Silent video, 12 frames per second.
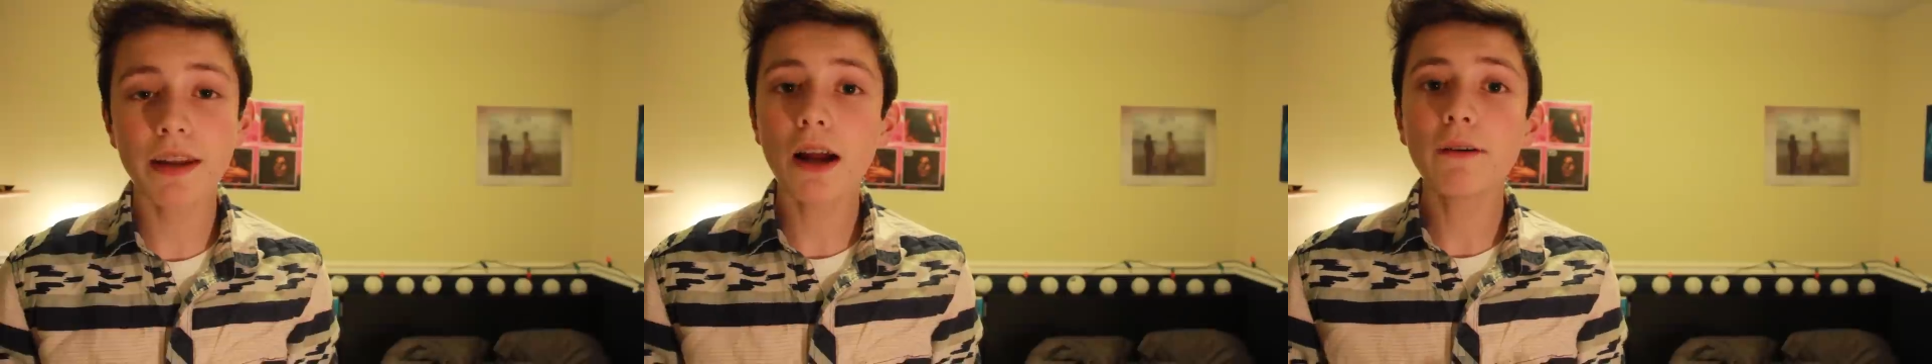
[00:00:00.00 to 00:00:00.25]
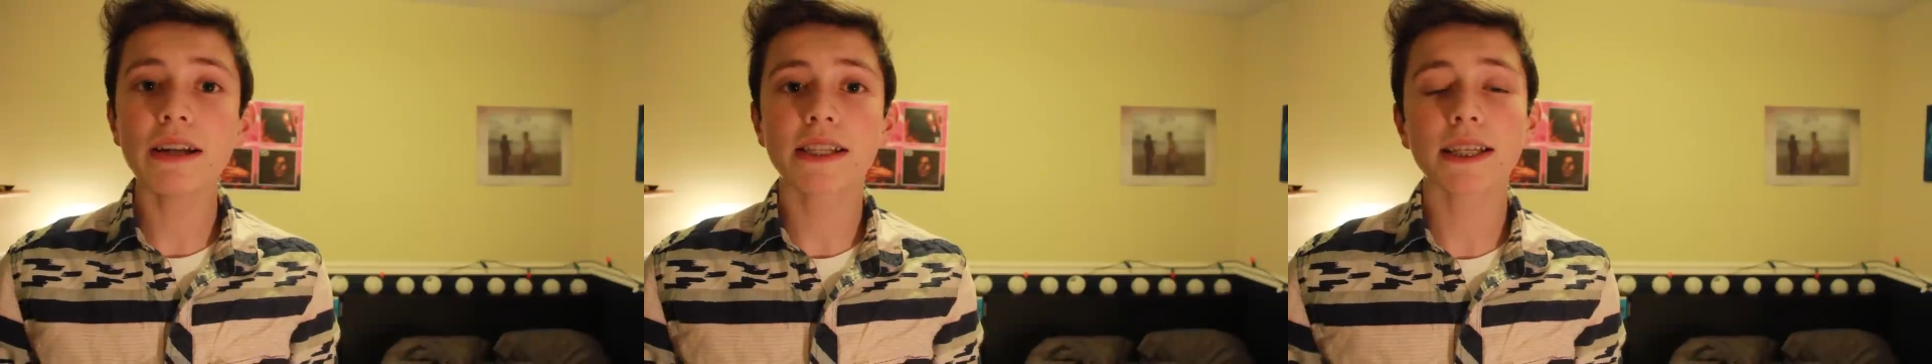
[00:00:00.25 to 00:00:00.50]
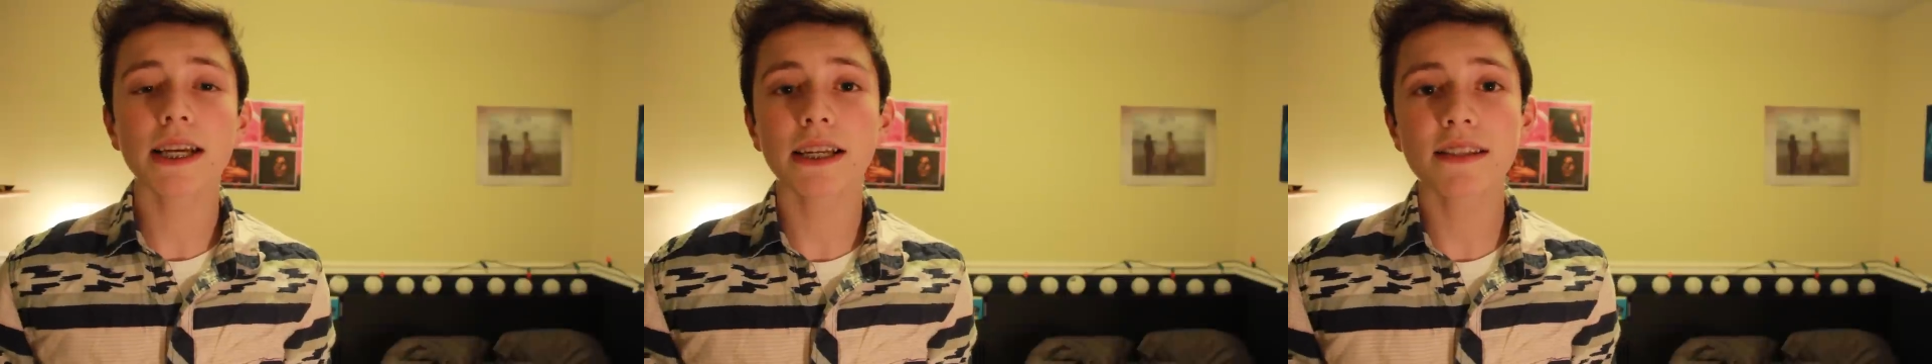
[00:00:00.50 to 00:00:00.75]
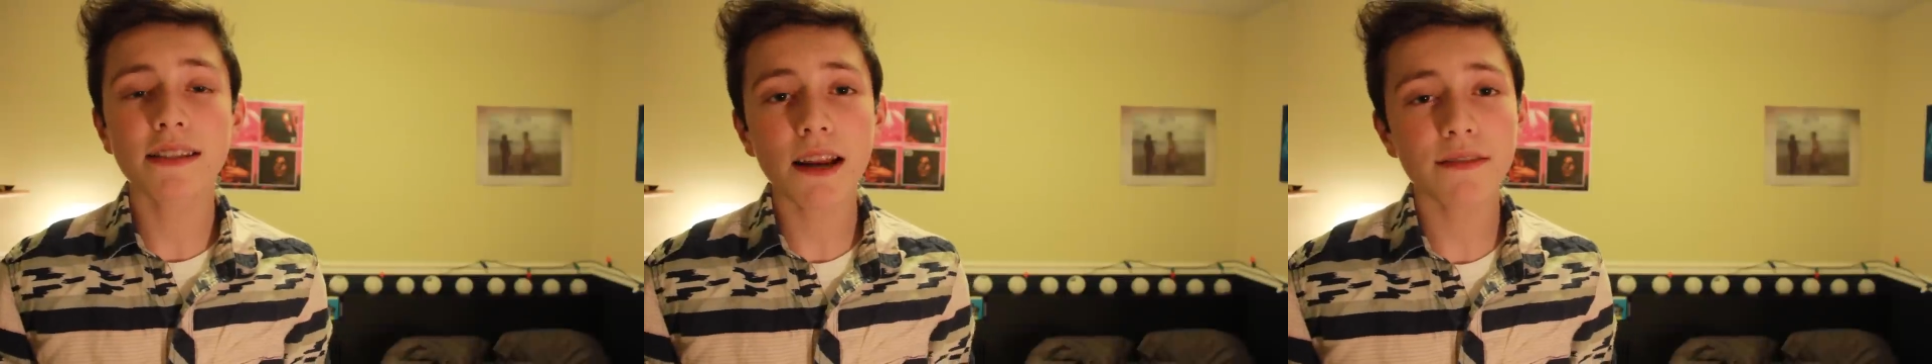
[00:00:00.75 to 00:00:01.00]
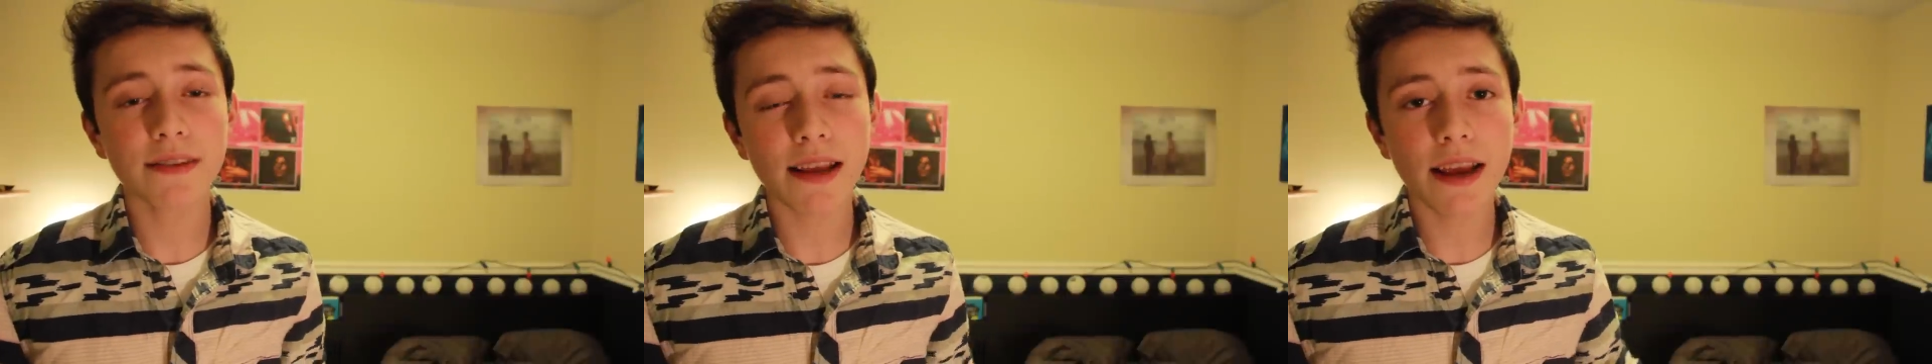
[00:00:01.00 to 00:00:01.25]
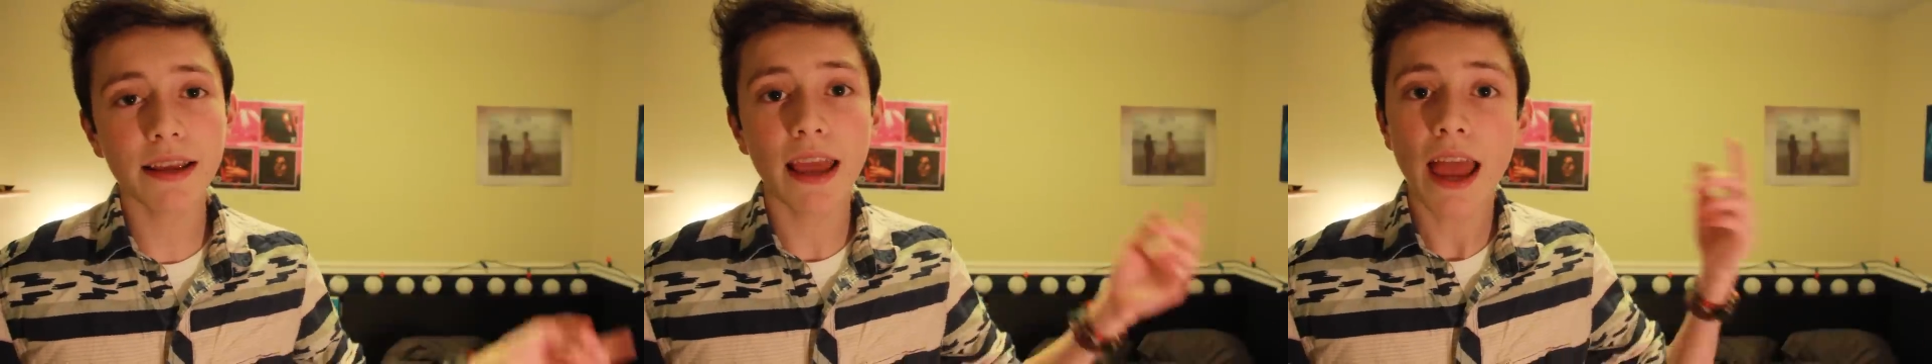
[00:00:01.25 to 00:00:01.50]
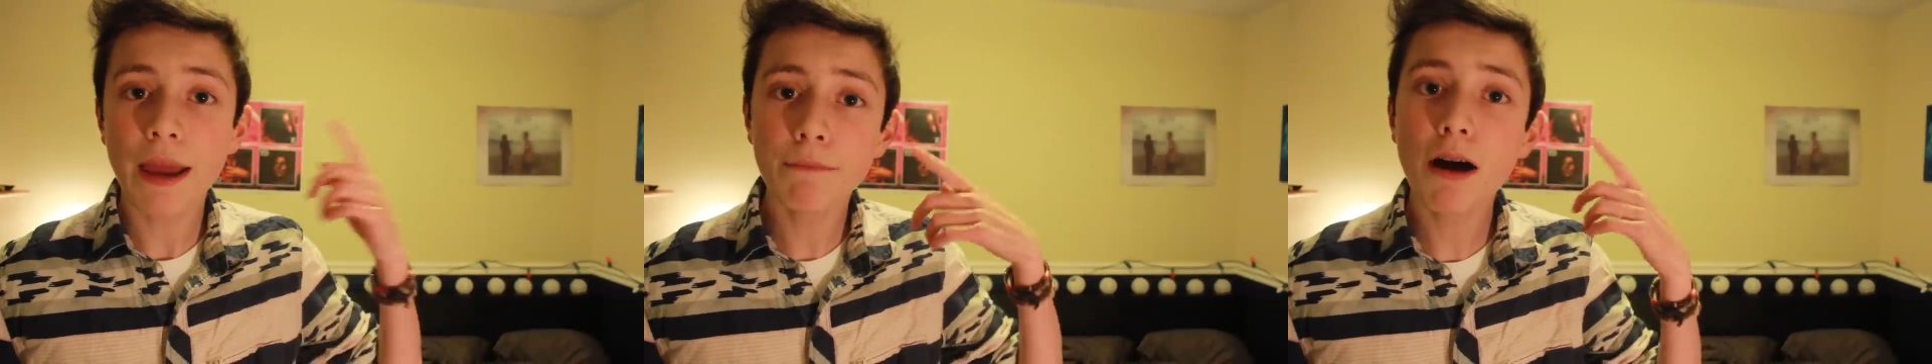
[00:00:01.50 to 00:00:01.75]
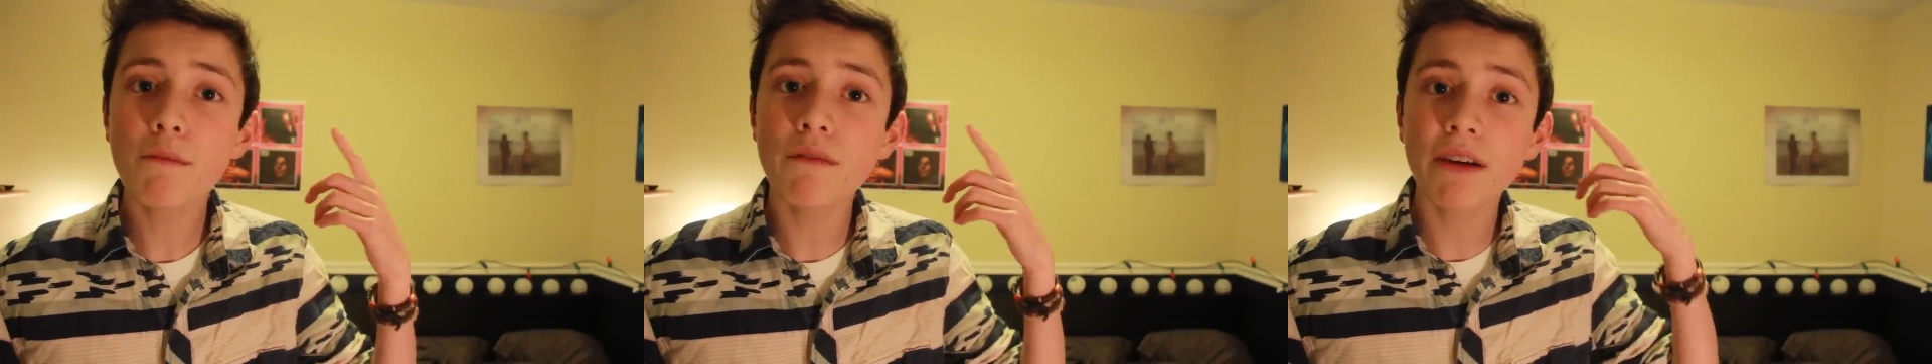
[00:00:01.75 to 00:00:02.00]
You know, it's like instead of saying, hey mom,